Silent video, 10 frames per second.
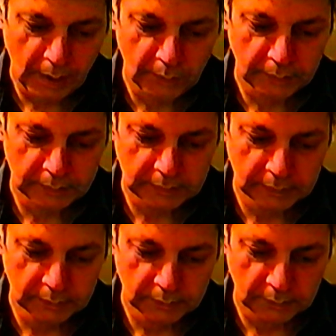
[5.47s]
power
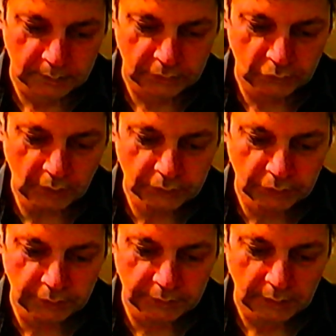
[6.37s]

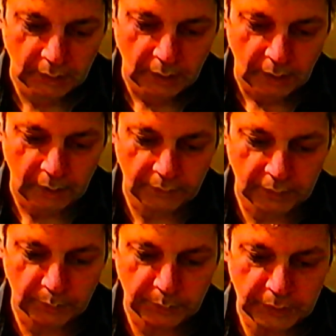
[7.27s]
structures of
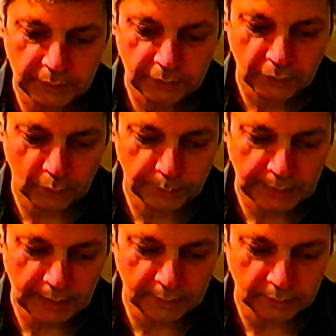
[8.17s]
a community or
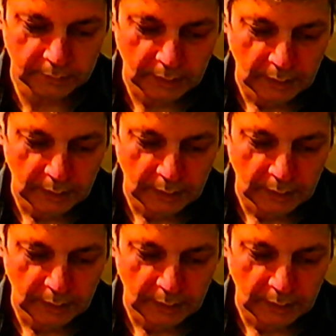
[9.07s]
planet.